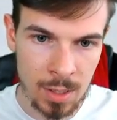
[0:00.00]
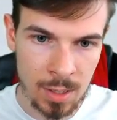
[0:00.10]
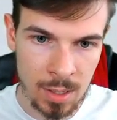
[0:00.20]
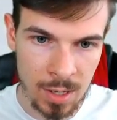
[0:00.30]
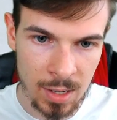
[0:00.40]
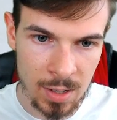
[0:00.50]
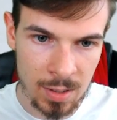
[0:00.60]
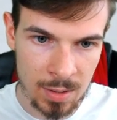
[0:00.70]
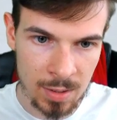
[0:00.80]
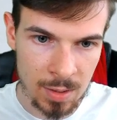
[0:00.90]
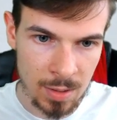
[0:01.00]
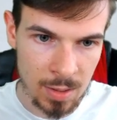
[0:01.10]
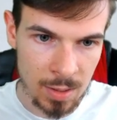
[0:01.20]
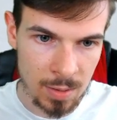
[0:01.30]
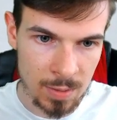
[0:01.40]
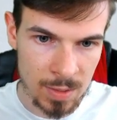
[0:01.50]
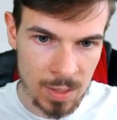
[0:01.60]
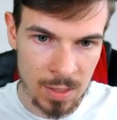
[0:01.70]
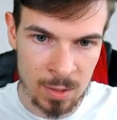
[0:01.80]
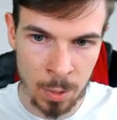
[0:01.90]
Here, just
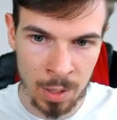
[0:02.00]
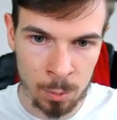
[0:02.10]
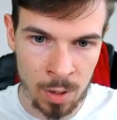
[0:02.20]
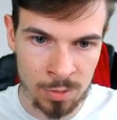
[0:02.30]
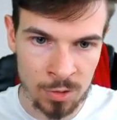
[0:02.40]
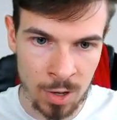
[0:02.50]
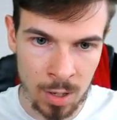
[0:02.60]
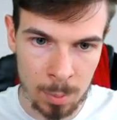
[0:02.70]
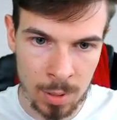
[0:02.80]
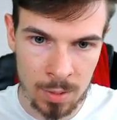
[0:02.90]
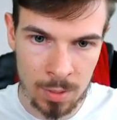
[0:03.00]
gonna do a rough job